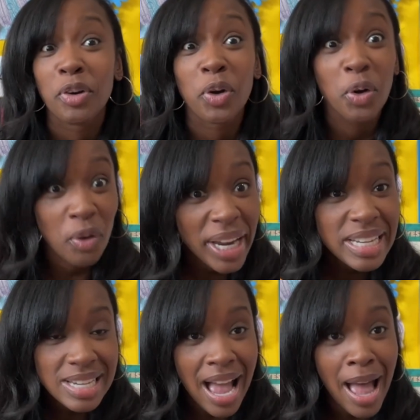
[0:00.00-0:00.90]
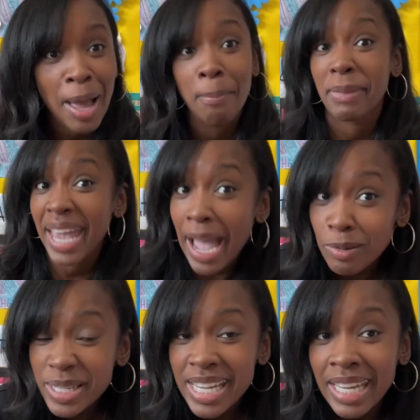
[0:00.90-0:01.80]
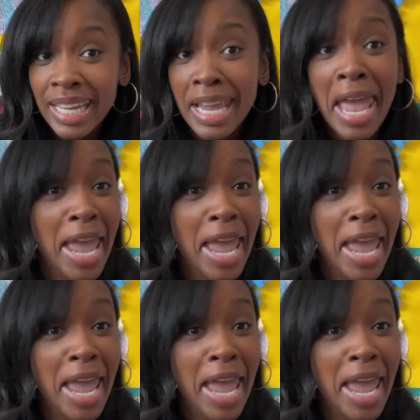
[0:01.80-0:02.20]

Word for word: great time counting